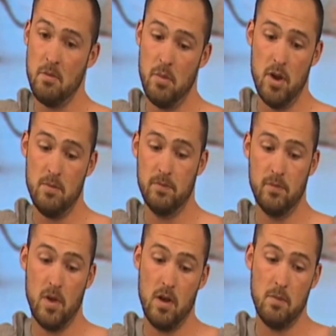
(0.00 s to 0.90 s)
But
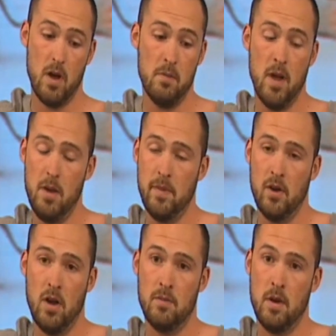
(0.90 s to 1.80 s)
I'm happy.
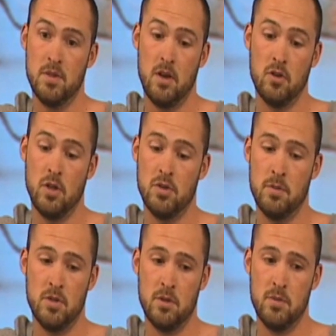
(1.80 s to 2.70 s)
Like, I've got no
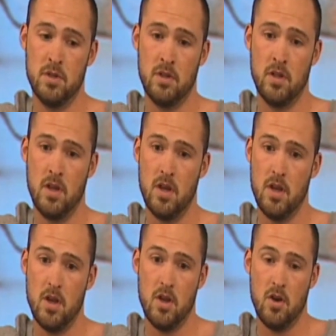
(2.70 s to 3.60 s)
symptoms, and
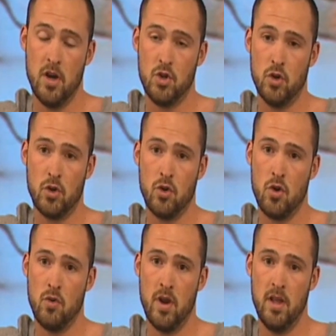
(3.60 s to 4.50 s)
I enjoyed a good
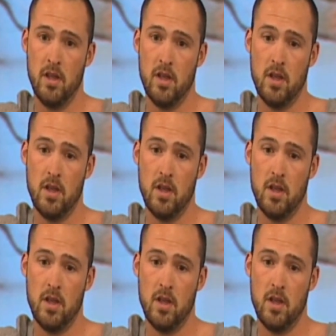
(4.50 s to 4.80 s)
career.